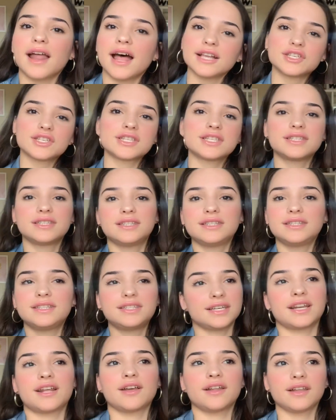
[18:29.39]
I just
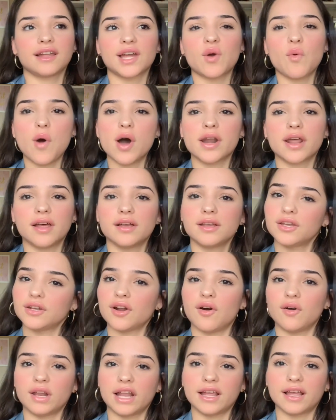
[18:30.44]
didn't, like, want to, you
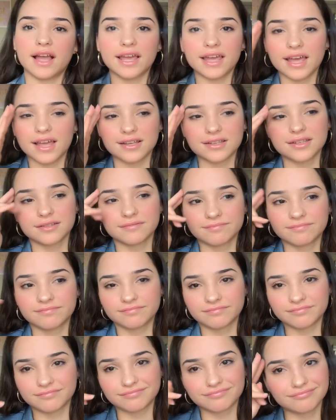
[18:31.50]
know, like, I guess
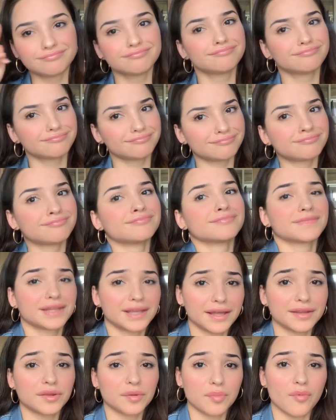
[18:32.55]

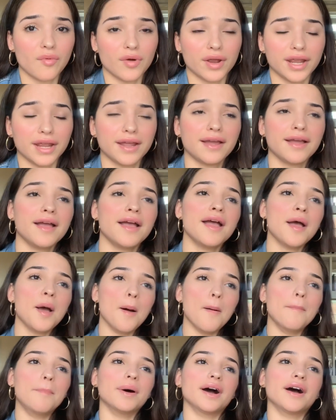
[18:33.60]
get the point.
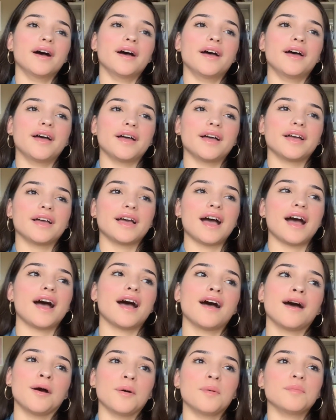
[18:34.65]
But,
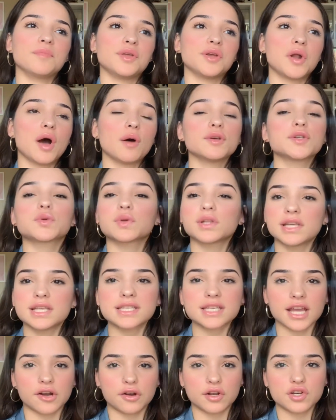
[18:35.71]
you know, I was really
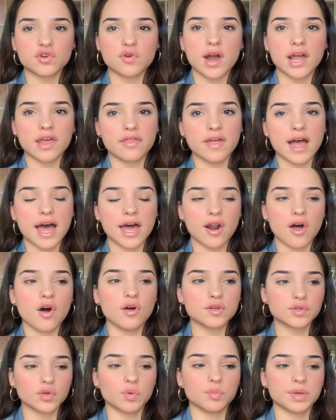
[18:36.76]
scared to try that
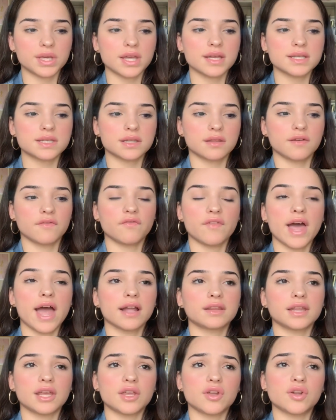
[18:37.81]
also because of the
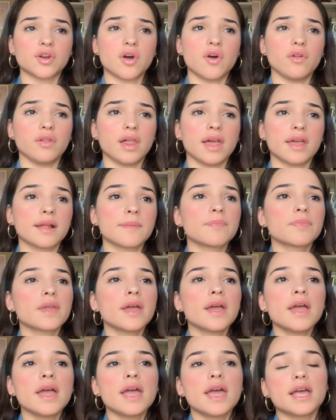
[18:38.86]
fact that, you know, like,
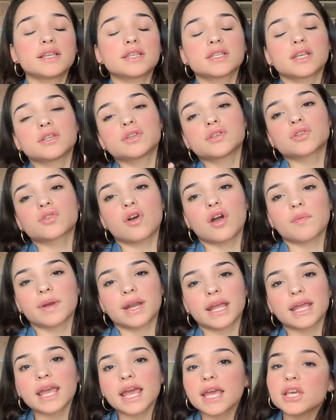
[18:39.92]
it's such a strong
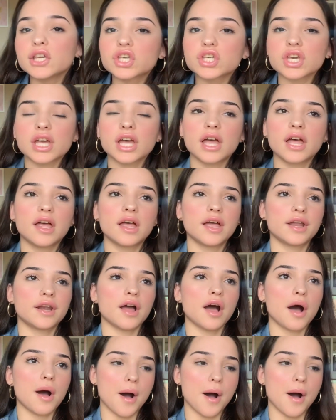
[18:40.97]
medication.